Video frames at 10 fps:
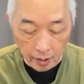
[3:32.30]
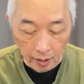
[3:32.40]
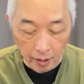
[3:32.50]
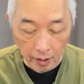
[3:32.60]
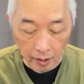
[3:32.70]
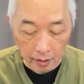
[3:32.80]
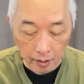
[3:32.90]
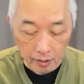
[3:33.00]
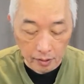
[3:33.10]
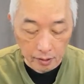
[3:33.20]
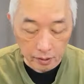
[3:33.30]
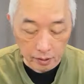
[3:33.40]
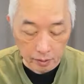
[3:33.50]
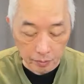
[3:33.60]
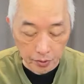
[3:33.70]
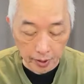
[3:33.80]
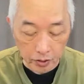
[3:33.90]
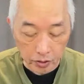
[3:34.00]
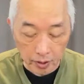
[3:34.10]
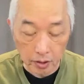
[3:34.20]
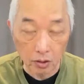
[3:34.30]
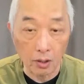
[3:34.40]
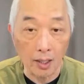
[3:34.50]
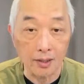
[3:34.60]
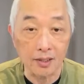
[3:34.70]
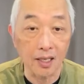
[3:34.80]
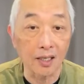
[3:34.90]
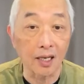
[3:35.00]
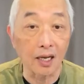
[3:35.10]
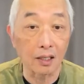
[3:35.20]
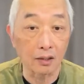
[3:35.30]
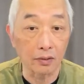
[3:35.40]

And it's the branch that's called asana,